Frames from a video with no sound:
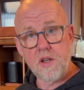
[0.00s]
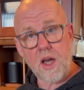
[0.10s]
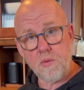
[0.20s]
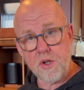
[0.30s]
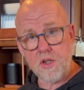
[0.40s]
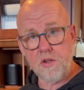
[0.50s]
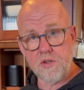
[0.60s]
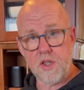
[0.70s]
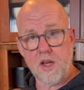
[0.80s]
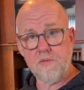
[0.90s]
I wouldn't use
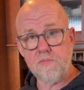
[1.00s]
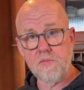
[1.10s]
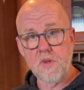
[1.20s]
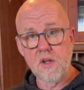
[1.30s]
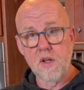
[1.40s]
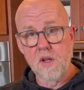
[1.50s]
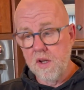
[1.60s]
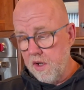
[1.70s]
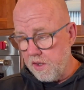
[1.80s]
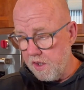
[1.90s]
that.
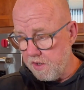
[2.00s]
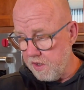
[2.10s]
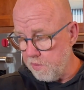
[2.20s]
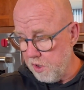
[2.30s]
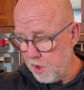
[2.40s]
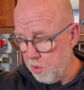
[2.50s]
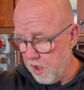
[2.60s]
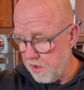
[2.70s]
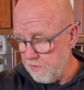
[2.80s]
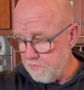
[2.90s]
This is much better.